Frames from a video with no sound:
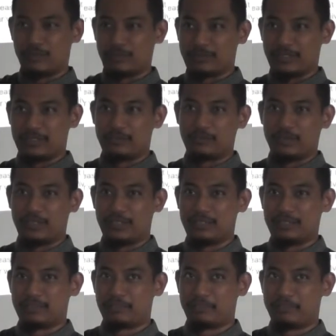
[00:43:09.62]
website where
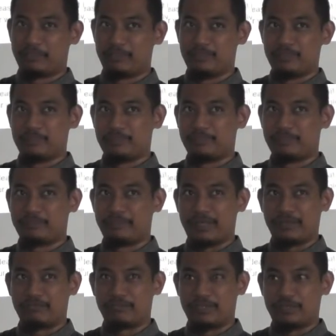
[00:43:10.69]
it
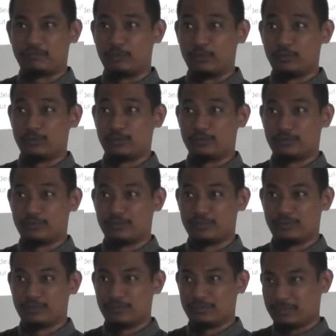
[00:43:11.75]
paraphrase for you?
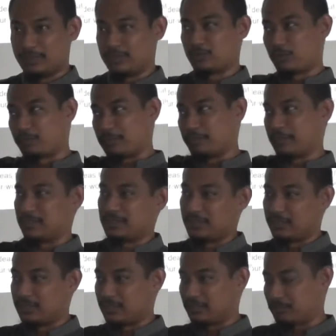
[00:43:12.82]
You need to copy paste
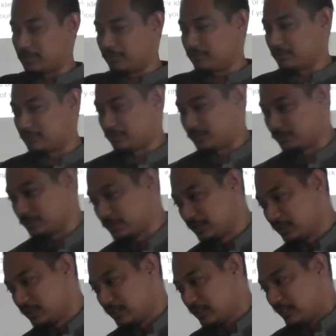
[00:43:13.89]
and then it paraphrase for you.
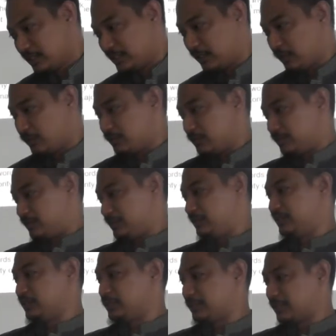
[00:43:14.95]
Now,
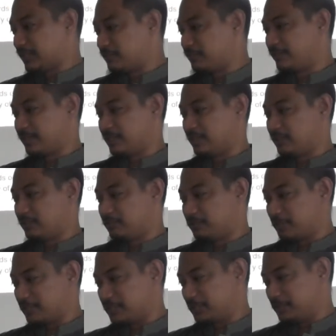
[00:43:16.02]
this become very,
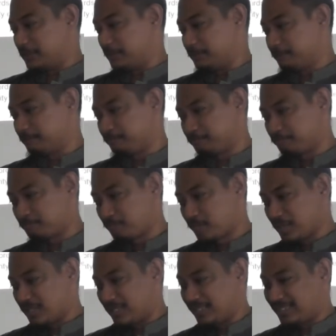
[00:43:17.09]
very,
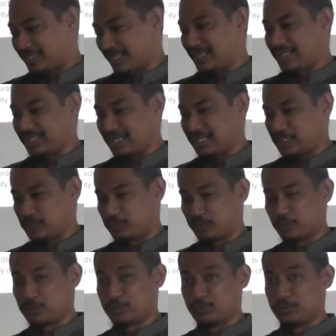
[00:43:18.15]
it can
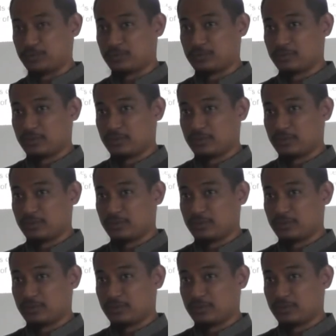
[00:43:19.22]
expose you